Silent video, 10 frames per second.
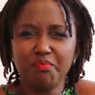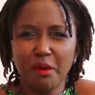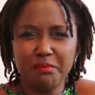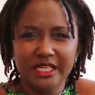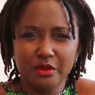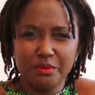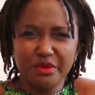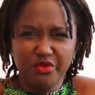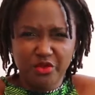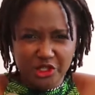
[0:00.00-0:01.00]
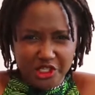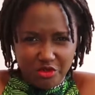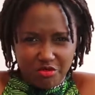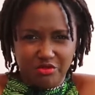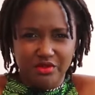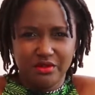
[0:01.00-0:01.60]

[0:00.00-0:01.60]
popped out before she could